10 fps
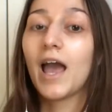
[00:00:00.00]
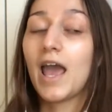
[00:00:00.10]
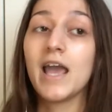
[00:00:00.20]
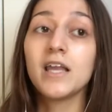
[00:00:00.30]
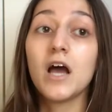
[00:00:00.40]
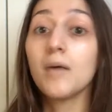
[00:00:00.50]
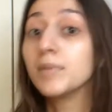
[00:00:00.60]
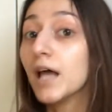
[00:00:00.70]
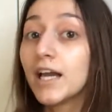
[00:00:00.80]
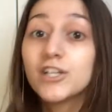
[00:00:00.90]
and
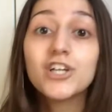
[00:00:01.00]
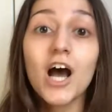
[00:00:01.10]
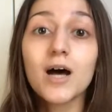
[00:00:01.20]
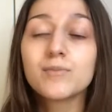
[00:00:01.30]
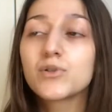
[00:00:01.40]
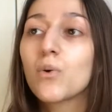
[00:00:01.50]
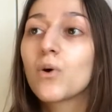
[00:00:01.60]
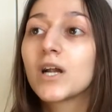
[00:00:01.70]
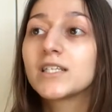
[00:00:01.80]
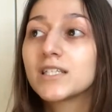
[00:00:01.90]
apply to jobs,
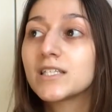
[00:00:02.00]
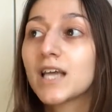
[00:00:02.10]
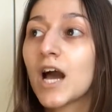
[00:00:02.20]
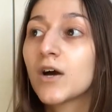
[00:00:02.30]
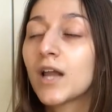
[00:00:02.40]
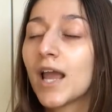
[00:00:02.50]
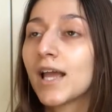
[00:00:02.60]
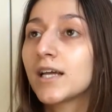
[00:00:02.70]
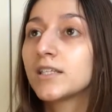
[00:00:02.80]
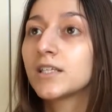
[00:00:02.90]
or sit down
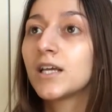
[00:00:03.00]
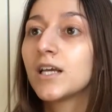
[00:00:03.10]
and